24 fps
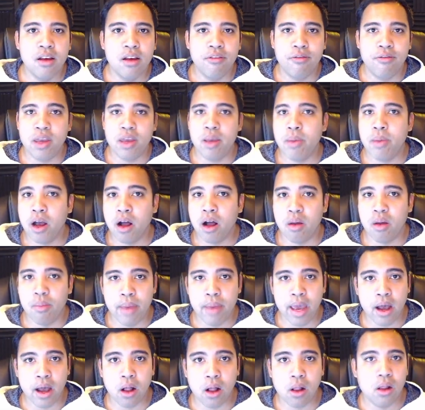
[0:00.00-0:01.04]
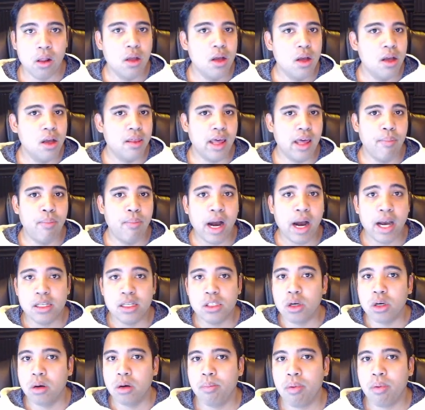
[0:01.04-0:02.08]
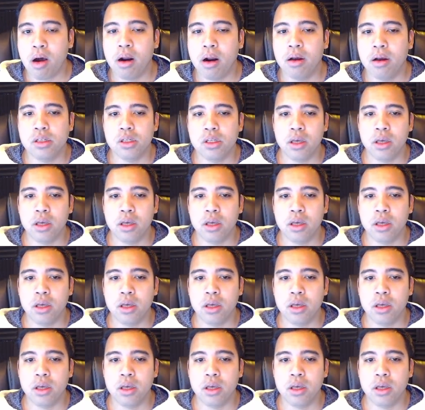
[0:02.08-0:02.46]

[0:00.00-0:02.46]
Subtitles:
female, male, that buy certain products.